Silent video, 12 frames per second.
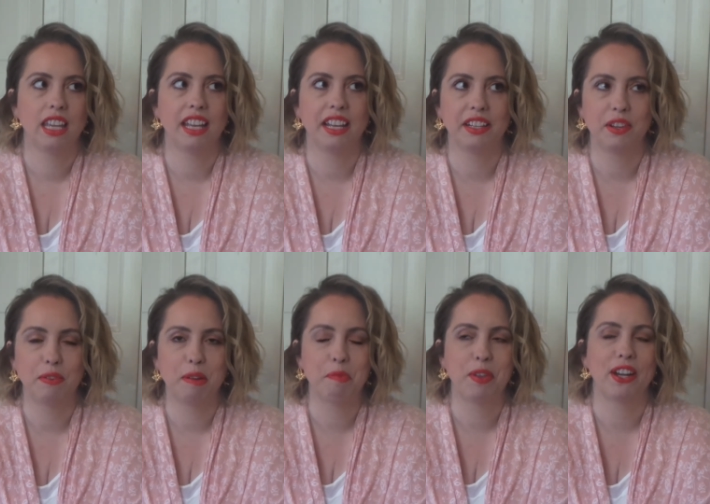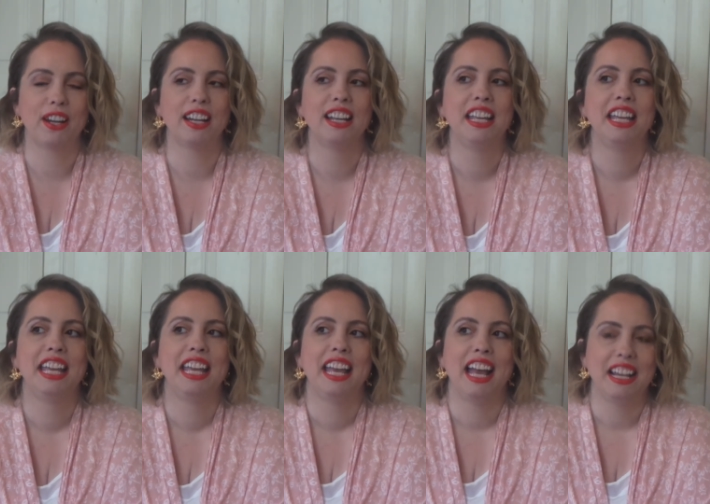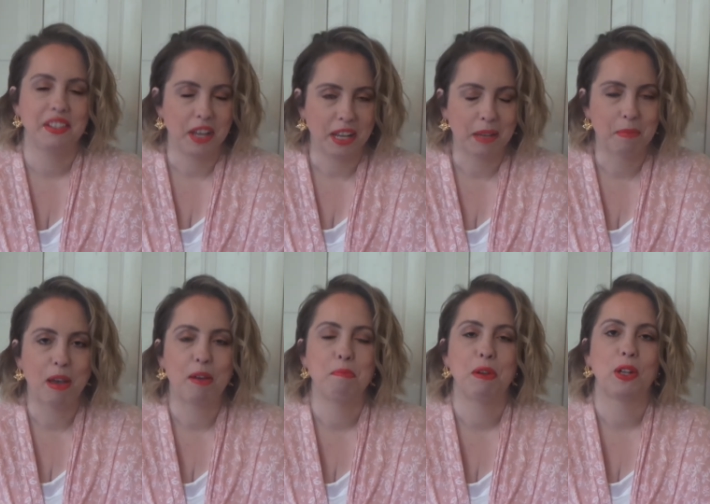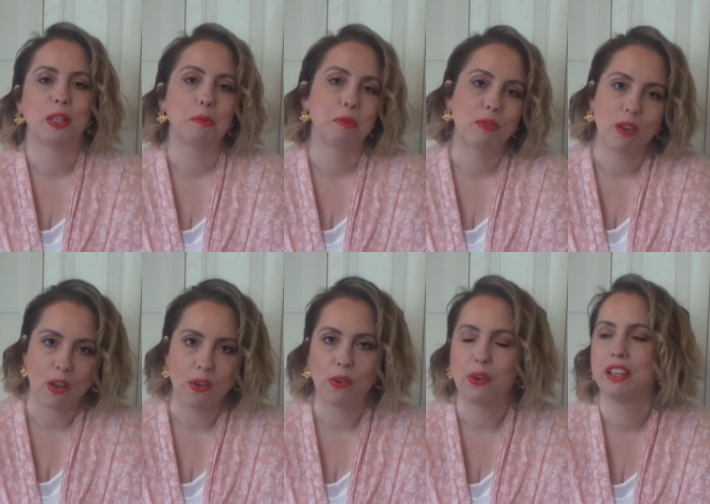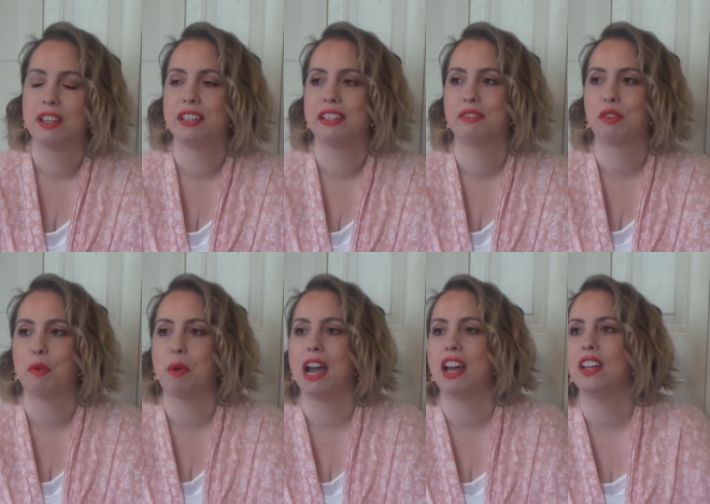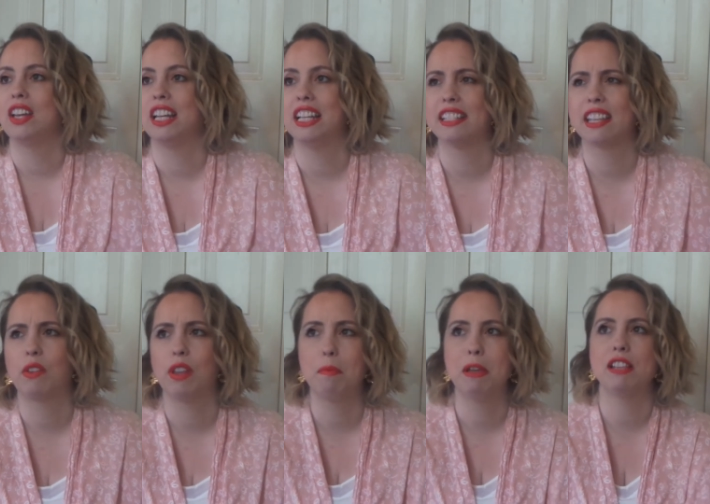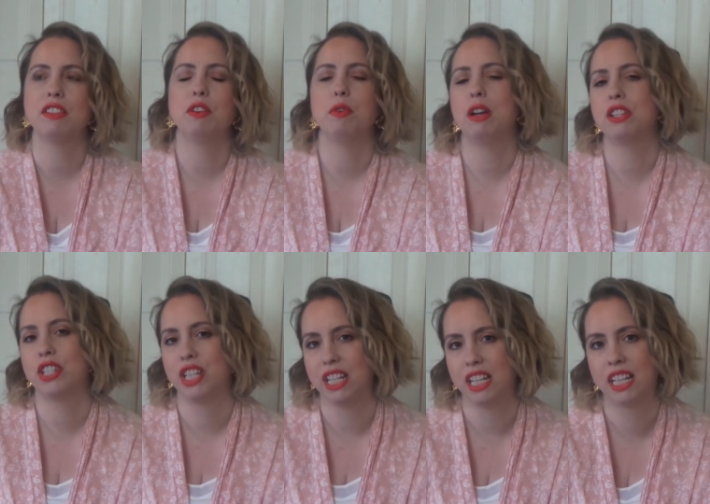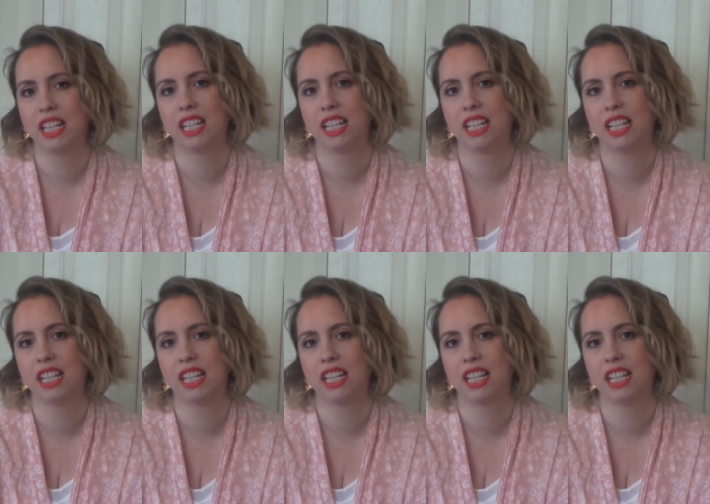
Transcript: I go up there, I talk about Marilyn Monroe for a while, and he's like, well, let me ask you a question.